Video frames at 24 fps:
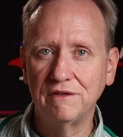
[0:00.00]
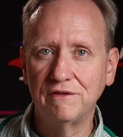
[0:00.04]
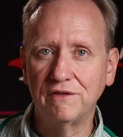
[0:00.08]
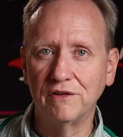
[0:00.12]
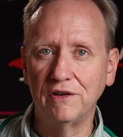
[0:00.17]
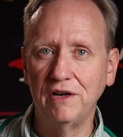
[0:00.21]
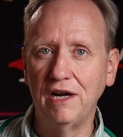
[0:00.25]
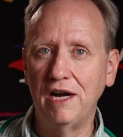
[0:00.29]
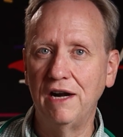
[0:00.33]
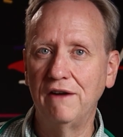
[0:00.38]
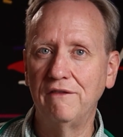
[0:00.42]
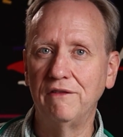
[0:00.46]

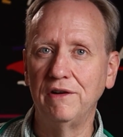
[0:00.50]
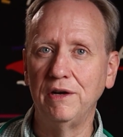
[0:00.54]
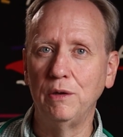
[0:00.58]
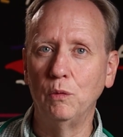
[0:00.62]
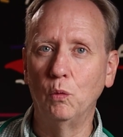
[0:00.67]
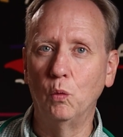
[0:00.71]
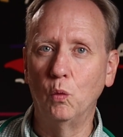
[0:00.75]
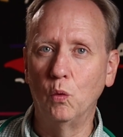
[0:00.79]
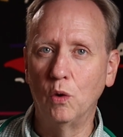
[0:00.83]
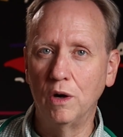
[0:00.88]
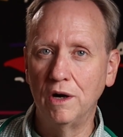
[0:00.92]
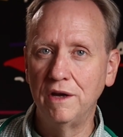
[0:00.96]
for every
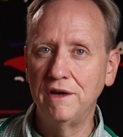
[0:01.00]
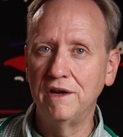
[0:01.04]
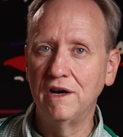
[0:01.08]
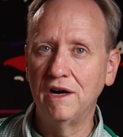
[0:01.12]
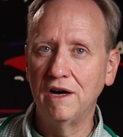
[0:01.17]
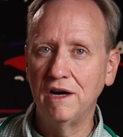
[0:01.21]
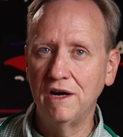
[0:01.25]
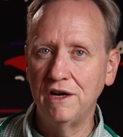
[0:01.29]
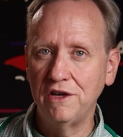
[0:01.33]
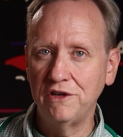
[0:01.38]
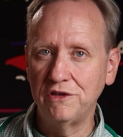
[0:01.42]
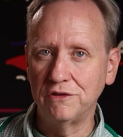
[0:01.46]

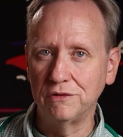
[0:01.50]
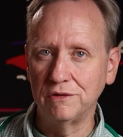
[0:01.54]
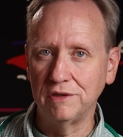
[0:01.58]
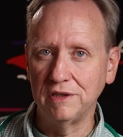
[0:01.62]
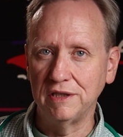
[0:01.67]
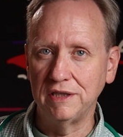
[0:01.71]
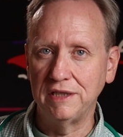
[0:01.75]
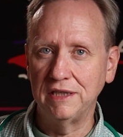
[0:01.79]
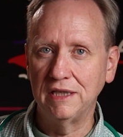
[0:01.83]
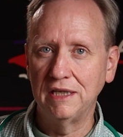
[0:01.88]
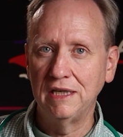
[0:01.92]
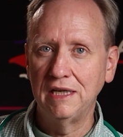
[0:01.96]

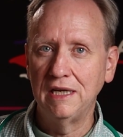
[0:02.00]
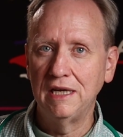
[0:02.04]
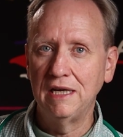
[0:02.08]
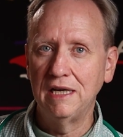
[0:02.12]
100